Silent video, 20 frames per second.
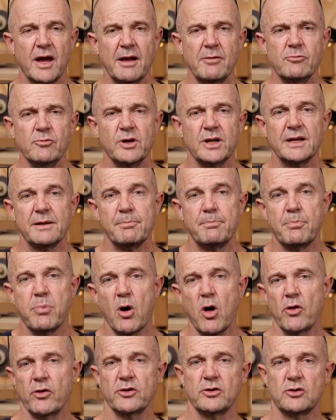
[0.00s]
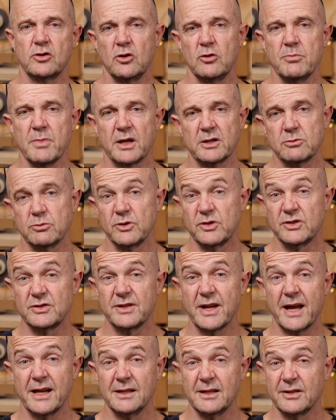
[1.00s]
I hadn't really bothered too much with
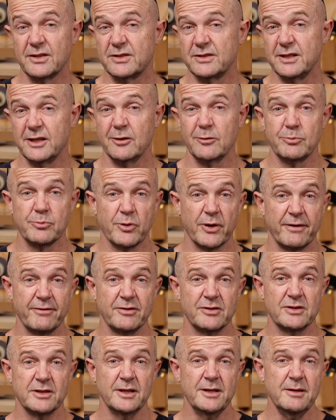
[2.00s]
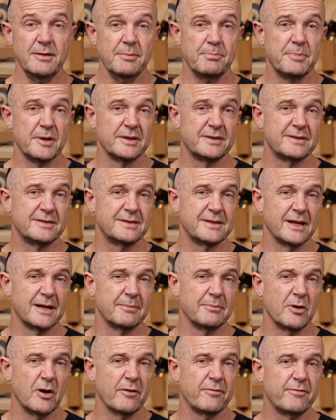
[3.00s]
stainless steel previously, but
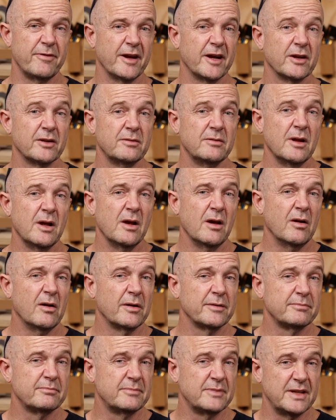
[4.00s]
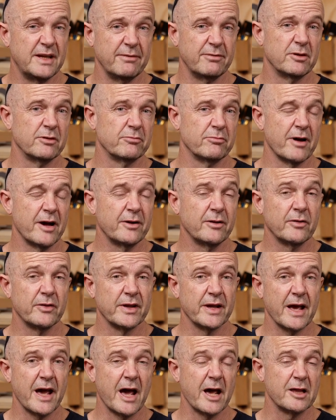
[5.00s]
I figured I'd give it a run on
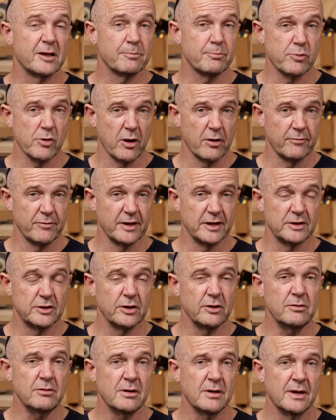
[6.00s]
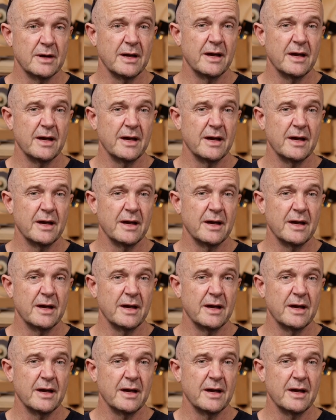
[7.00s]
the Ace Pro V2.